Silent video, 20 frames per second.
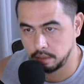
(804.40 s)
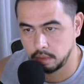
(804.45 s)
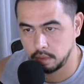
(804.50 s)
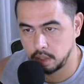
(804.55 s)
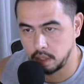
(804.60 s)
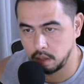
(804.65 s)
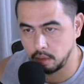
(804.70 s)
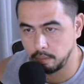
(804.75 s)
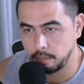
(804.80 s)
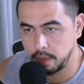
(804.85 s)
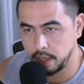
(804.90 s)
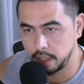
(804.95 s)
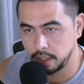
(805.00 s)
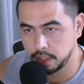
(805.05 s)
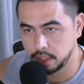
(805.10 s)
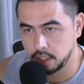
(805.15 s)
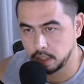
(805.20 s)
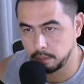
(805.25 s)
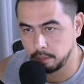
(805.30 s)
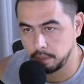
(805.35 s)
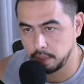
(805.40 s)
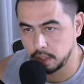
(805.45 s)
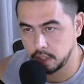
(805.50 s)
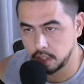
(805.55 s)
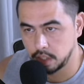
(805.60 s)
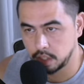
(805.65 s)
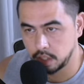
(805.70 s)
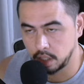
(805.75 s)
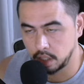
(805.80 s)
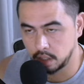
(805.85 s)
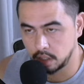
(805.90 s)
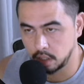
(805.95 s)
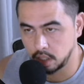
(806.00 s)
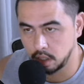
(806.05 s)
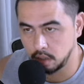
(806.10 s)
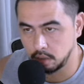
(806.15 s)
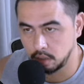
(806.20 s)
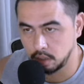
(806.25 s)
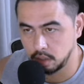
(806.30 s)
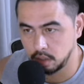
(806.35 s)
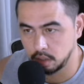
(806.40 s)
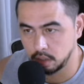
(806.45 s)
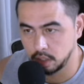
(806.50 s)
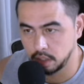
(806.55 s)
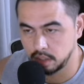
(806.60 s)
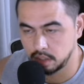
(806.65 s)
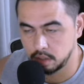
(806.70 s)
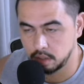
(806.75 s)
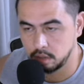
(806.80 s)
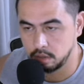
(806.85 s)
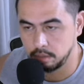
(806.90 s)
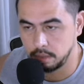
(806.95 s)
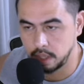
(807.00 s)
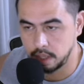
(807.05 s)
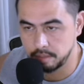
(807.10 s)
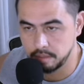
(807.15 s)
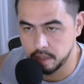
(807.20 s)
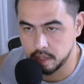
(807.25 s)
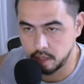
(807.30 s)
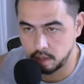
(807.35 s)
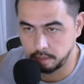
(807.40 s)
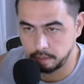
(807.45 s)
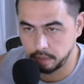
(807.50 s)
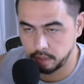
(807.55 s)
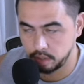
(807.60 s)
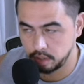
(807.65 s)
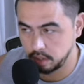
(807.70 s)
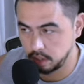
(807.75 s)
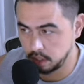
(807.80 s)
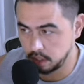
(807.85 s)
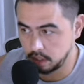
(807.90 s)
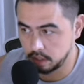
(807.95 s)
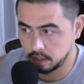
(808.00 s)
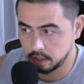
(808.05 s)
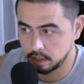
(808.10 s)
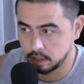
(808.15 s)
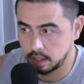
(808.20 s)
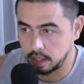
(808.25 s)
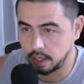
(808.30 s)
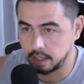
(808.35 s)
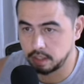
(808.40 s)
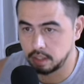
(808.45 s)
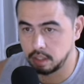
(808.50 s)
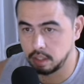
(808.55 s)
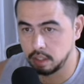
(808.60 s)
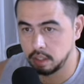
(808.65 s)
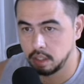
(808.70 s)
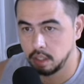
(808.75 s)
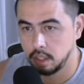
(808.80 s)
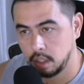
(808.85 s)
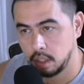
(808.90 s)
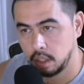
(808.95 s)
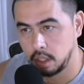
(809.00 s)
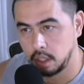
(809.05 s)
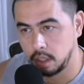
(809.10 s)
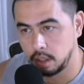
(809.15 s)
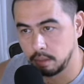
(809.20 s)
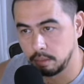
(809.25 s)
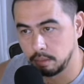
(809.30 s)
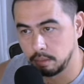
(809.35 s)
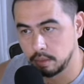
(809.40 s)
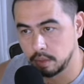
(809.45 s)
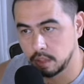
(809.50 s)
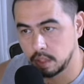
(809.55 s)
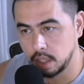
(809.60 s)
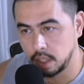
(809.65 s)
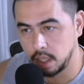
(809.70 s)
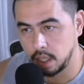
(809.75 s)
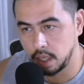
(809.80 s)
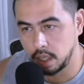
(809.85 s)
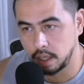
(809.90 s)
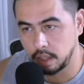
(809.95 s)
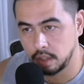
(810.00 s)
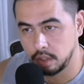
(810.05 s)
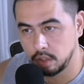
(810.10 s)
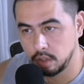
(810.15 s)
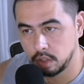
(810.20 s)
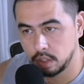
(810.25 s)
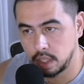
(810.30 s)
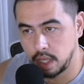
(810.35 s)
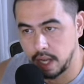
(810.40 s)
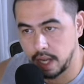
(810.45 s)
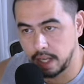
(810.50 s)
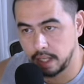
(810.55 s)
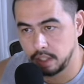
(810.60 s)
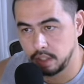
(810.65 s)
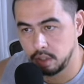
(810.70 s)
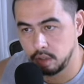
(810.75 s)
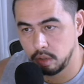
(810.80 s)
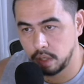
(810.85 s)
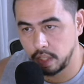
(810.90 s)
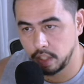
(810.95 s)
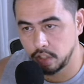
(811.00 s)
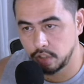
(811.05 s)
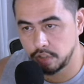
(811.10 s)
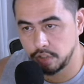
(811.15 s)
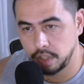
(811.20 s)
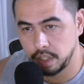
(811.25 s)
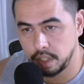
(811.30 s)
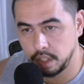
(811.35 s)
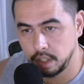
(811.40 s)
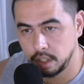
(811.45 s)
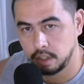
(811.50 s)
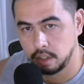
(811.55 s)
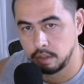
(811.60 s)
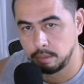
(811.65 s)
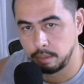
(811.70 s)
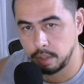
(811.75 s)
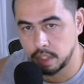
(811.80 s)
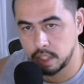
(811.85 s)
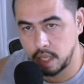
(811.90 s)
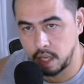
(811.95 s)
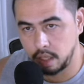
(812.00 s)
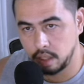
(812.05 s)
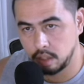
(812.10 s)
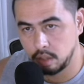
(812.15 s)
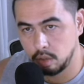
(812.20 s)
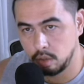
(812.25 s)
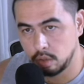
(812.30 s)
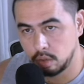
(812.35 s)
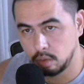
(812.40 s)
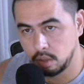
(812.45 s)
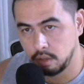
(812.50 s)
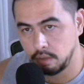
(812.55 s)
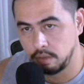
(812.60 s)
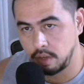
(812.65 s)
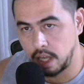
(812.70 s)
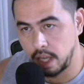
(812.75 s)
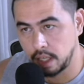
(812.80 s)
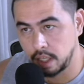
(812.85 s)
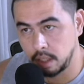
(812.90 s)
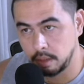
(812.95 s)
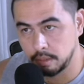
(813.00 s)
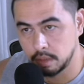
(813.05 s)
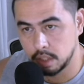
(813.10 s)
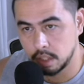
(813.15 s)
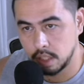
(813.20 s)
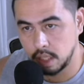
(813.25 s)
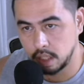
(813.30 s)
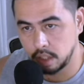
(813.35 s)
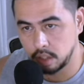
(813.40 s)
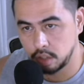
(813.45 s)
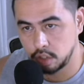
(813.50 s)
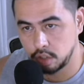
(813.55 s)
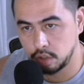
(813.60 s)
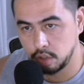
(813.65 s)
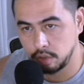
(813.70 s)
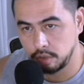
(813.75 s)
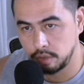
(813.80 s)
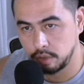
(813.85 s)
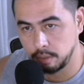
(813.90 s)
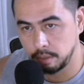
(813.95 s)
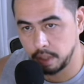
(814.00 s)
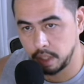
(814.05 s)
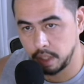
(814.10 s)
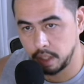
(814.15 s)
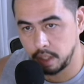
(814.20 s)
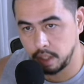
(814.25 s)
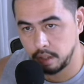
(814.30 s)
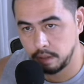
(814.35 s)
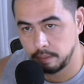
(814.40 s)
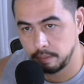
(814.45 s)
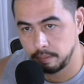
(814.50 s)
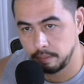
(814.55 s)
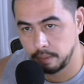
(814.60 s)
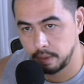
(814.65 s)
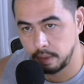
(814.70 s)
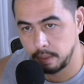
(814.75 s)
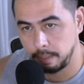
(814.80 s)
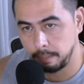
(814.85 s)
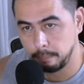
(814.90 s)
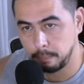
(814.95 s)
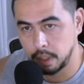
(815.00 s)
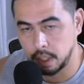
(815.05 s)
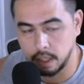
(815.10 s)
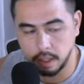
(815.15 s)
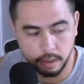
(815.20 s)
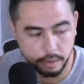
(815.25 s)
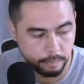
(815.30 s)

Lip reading: I'll manage the position as I go along. There still might be an opportunity to size in. So yeah, not the ideal entry. My technicals would have lined up to take the short from here, but